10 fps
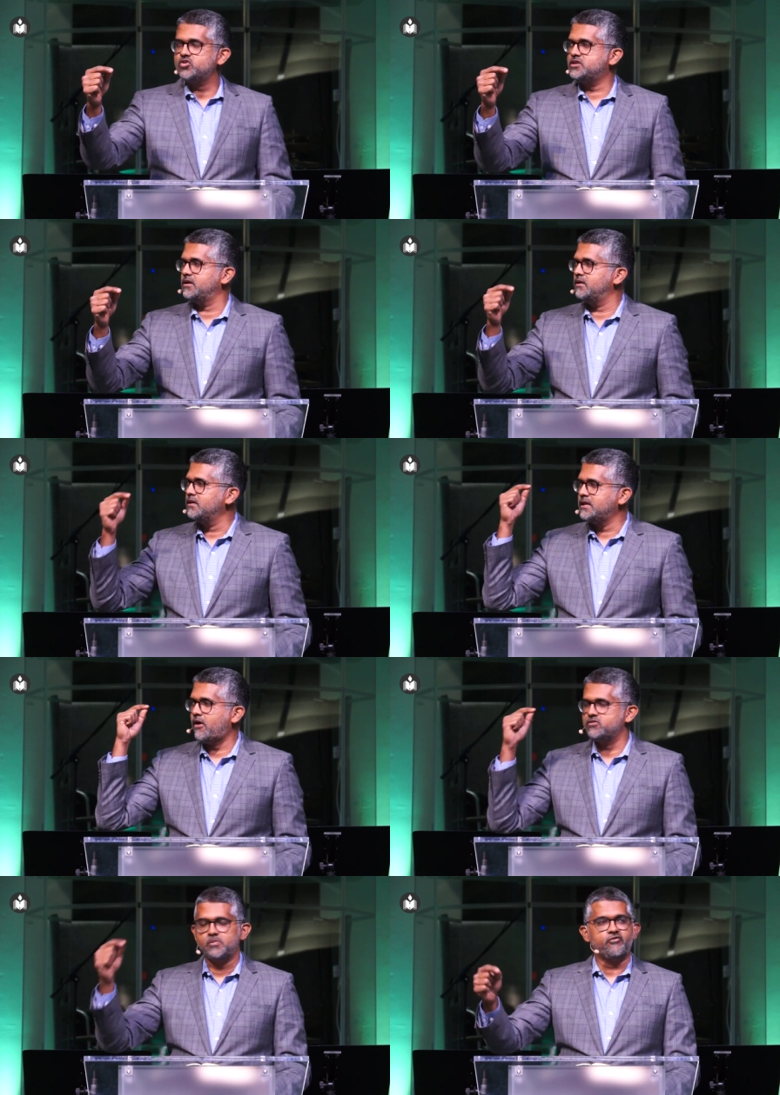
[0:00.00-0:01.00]
ocean
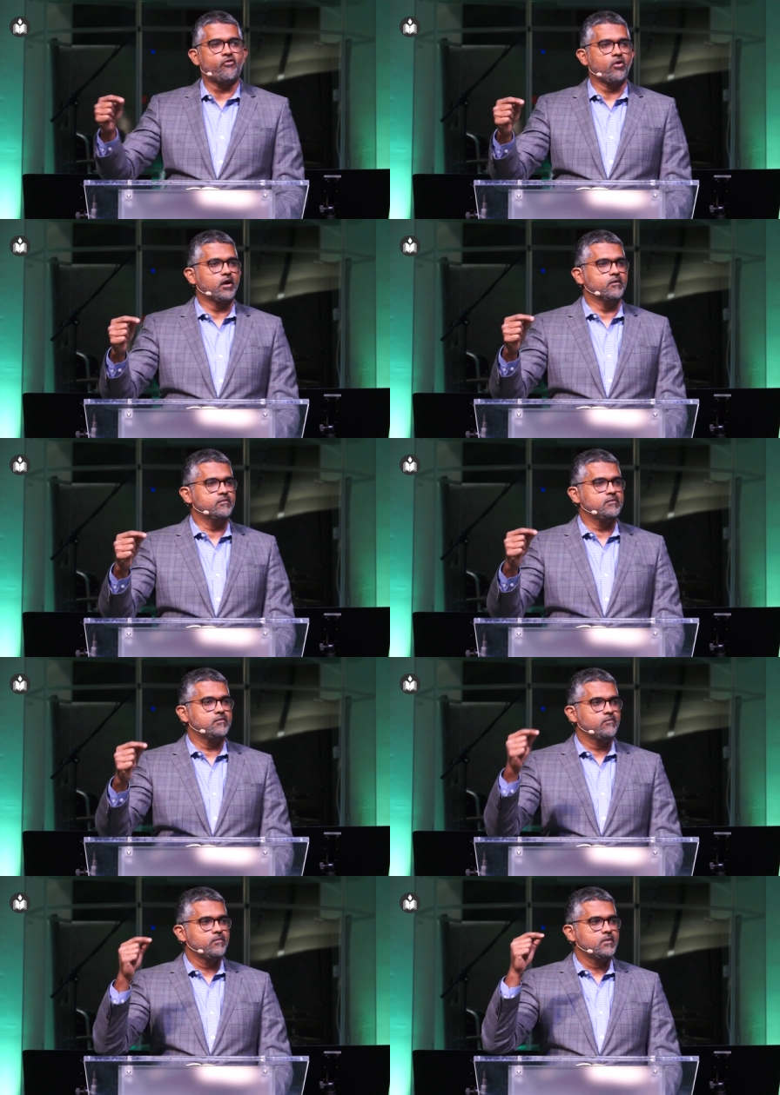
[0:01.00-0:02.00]
that was before him.
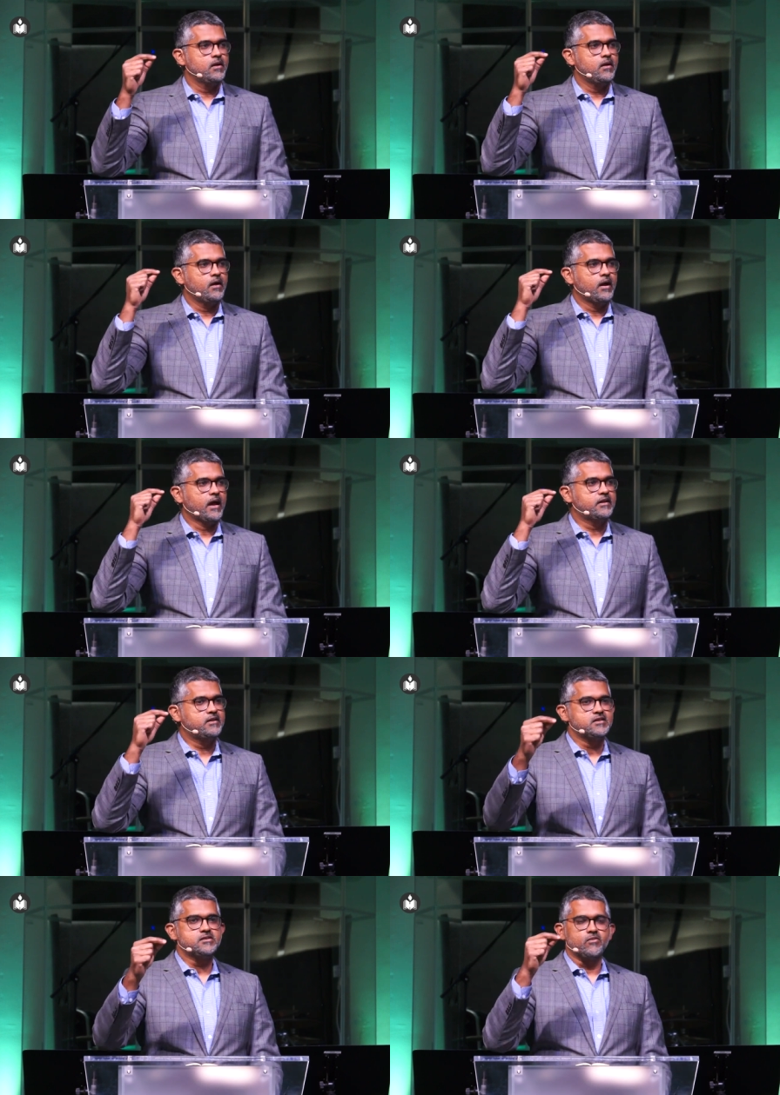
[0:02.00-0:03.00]

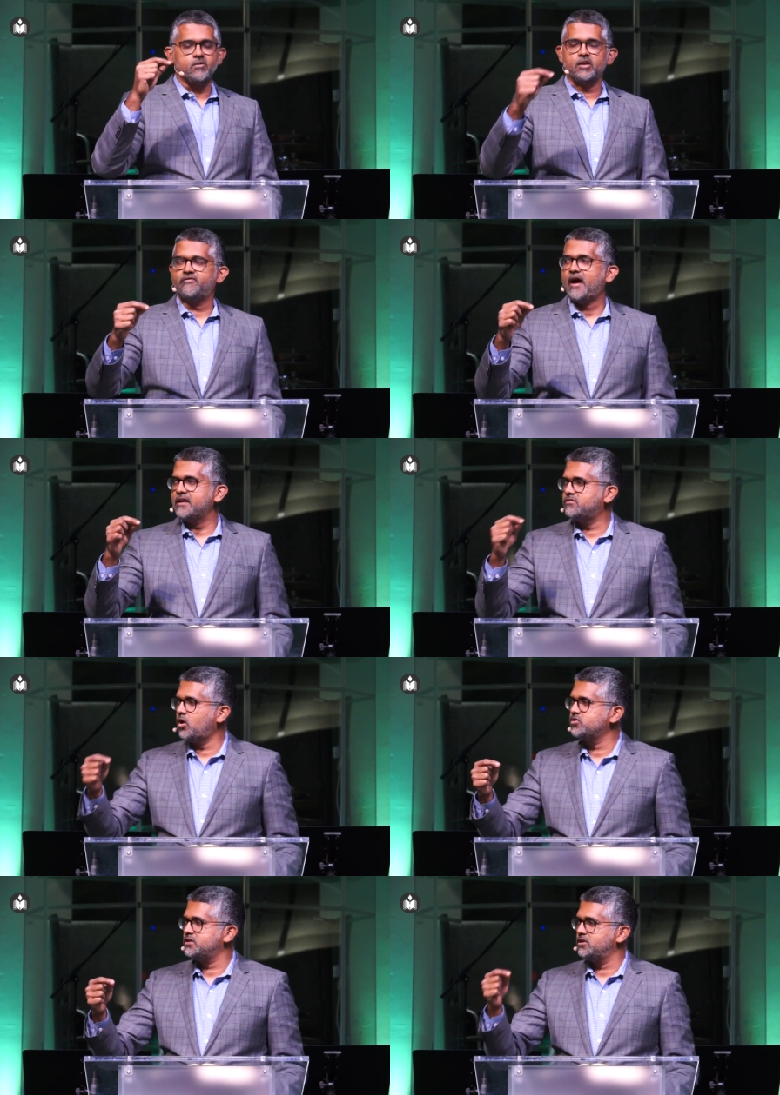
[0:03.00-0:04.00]
And this is vast
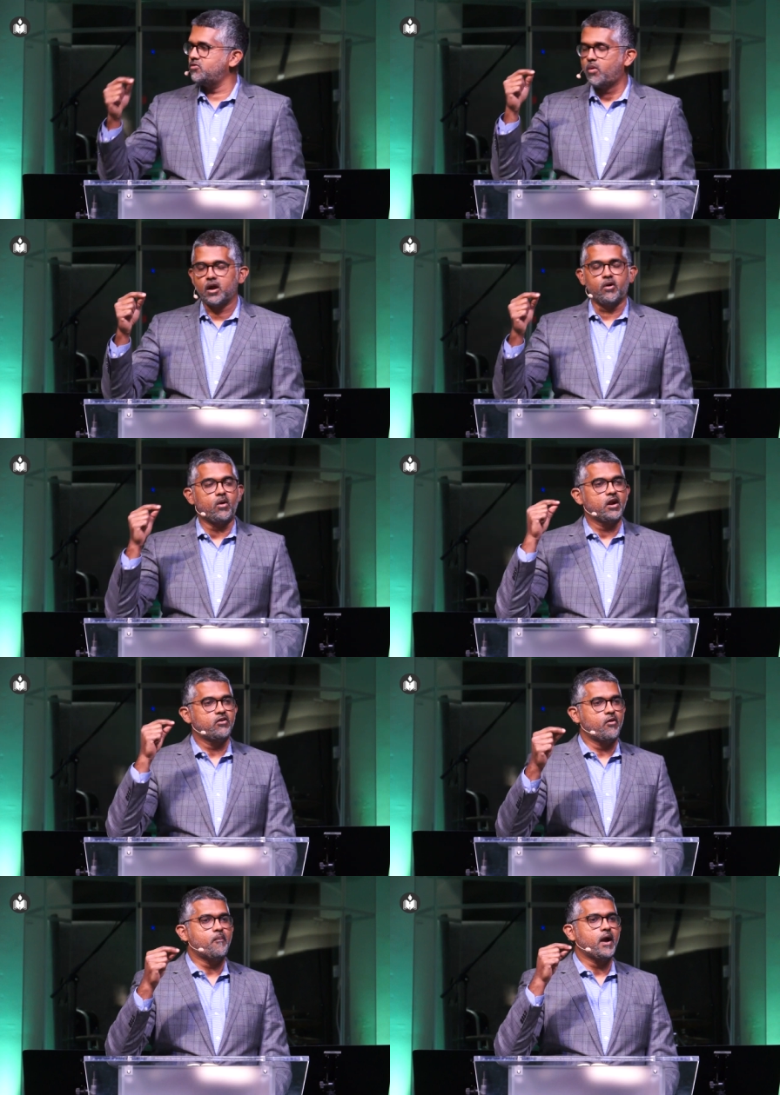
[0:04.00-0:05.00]
ocean is what I
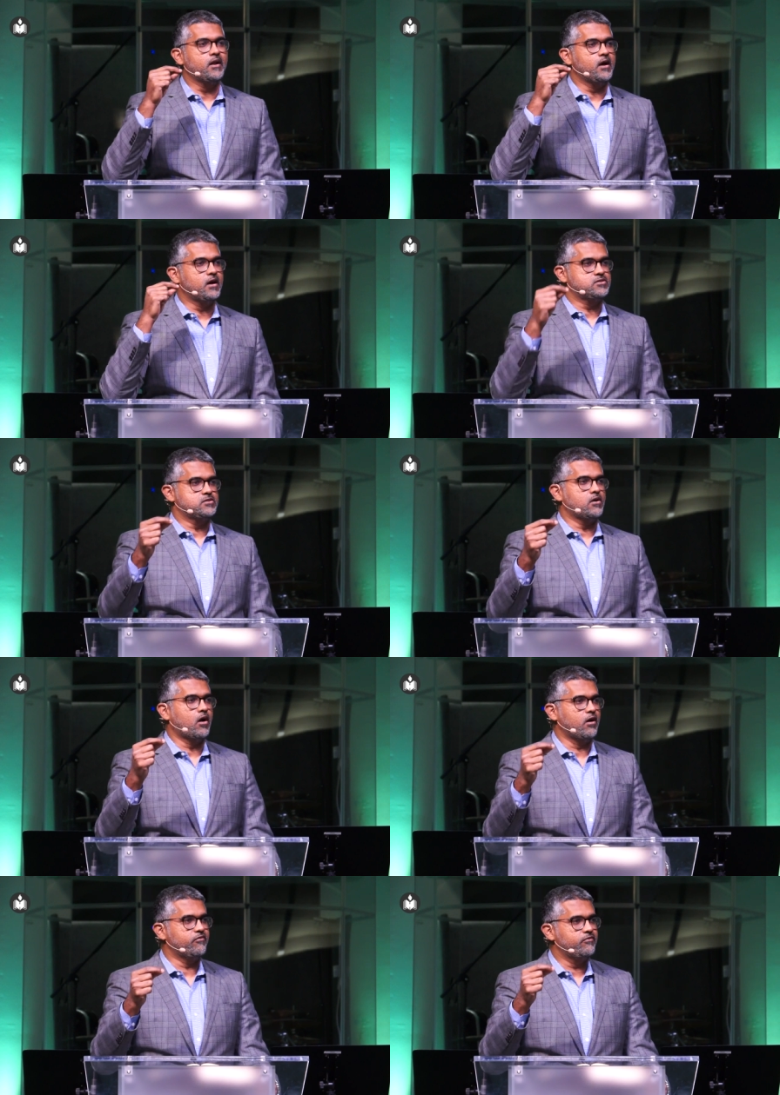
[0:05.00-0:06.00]
wanted to remind us
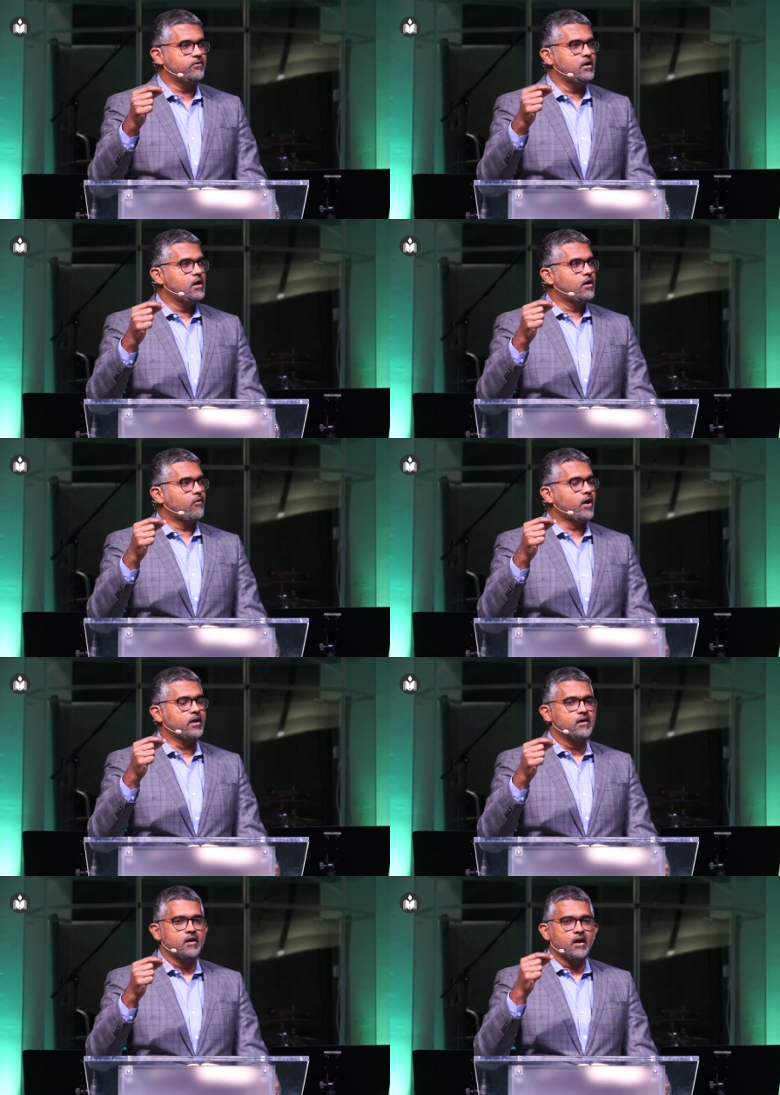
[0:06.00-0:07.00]
of,
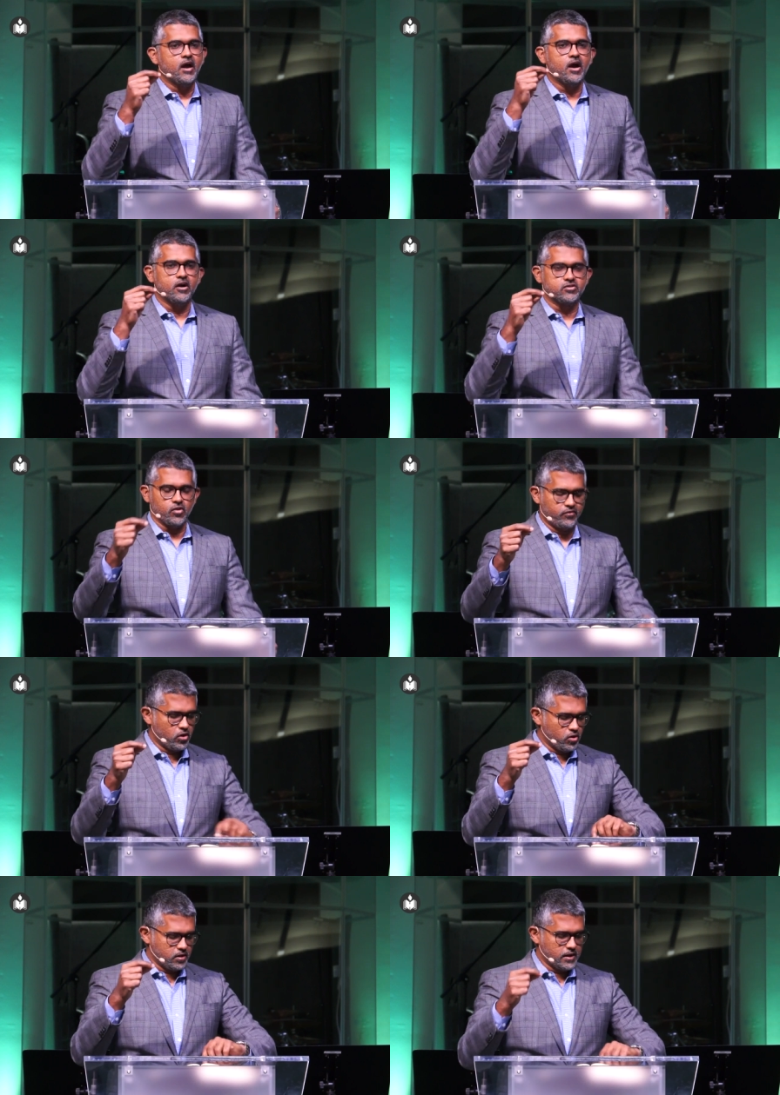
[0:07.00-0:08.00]
right? Uh, so if
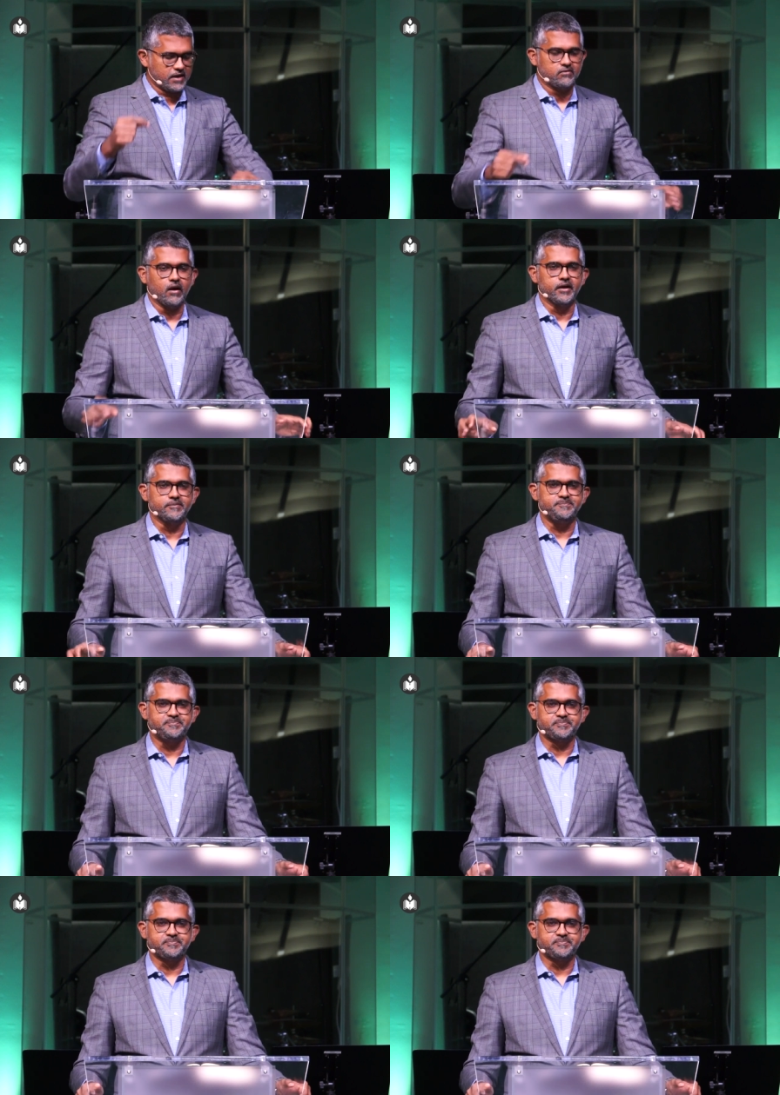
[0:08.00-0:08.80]
you go to the next slide,